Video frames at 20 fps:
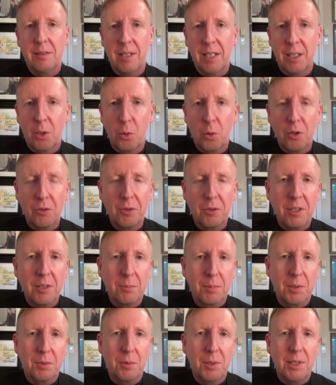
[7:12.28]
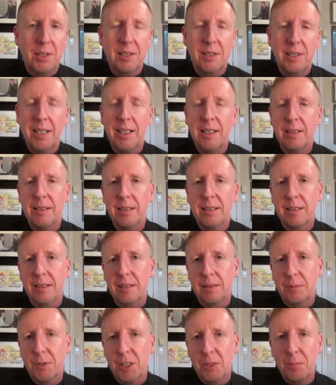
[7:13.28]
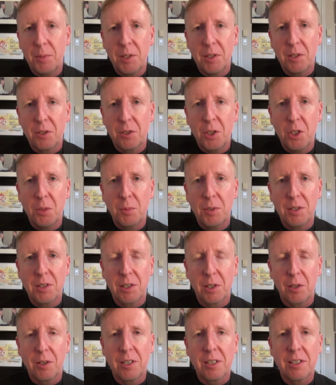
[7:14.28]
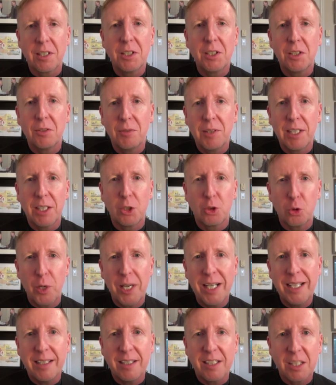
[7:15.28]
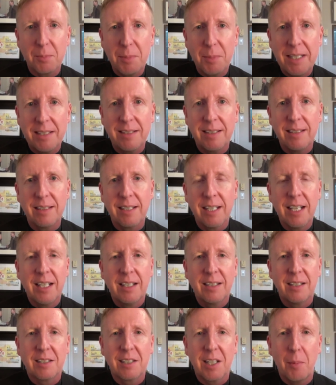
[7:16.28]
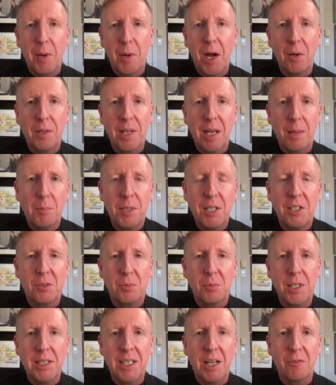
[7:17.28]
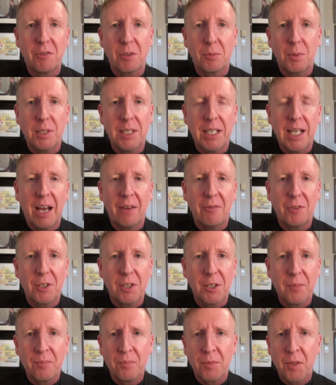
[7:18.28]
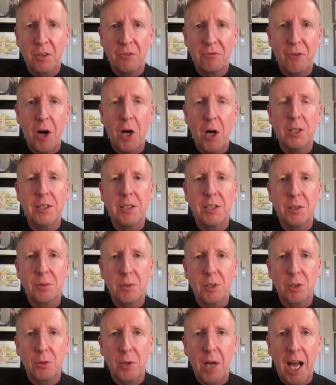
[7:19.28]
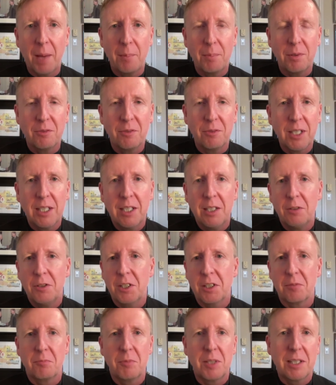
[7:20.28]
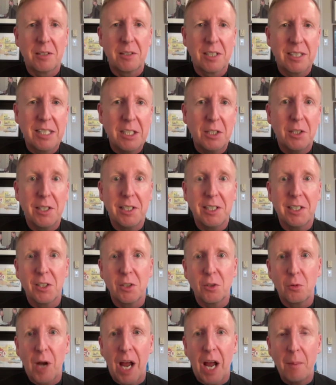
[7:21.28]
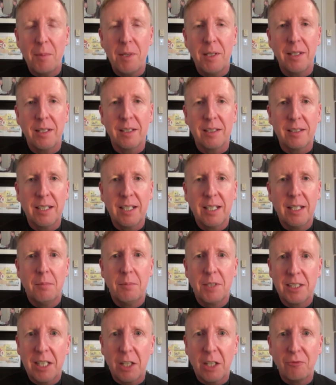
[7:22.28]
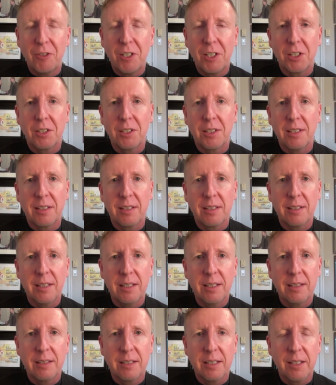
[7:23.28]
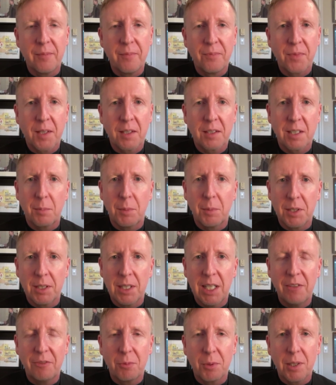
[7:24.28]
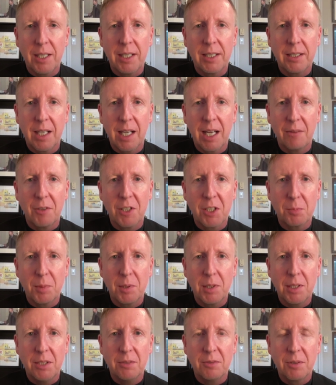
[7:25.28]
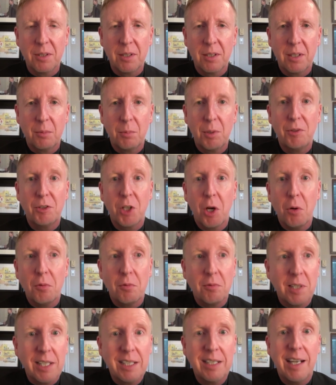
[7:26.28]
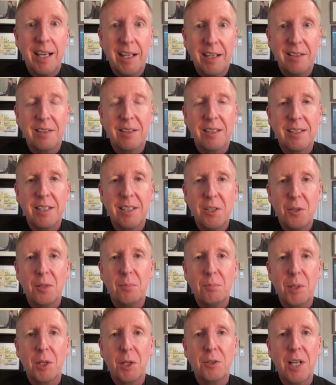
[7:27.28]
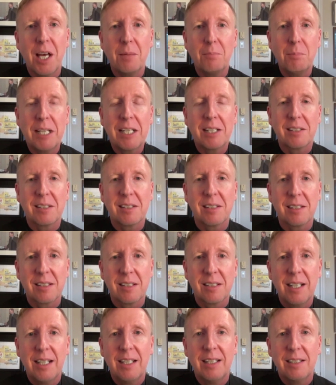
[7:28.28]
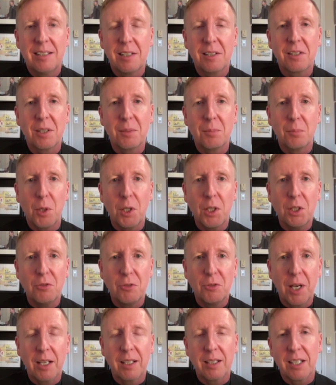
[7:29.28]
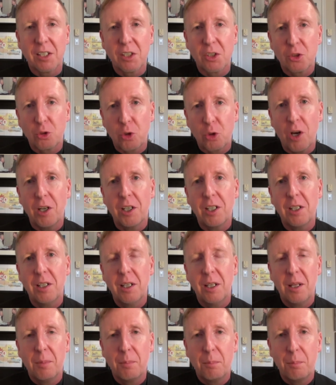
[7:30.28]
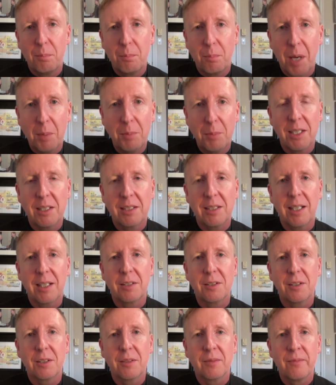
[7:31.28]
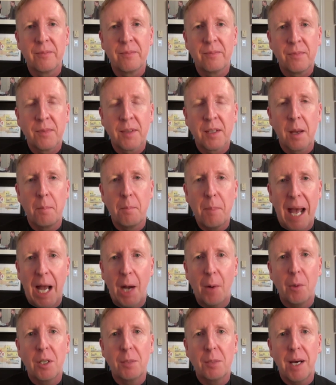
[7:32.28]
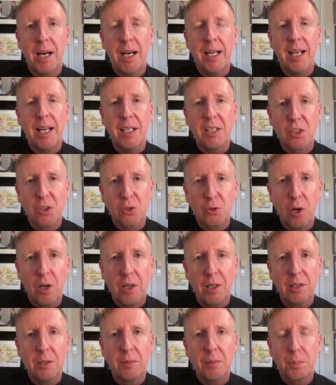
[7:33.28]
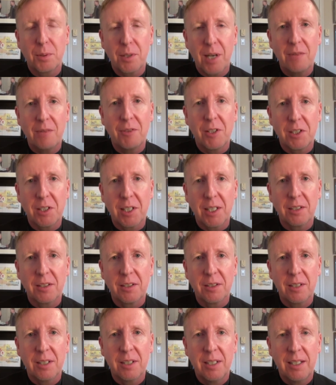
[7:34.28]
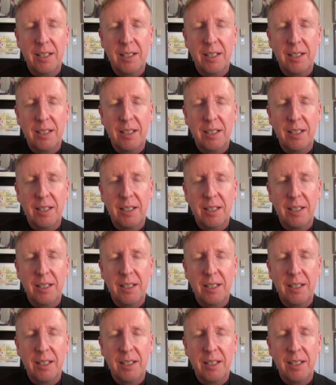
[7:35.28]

equivalent between saying that just because humans are instinctively a trading species, that somehow that means we inevitably have to fall into a trap of just stealing and grabbing and selfishness that uh, some on the left would like to have us believe. We've shown in Canada that you can build that mixed system where you've got a strong public sector powered by a strong private sector,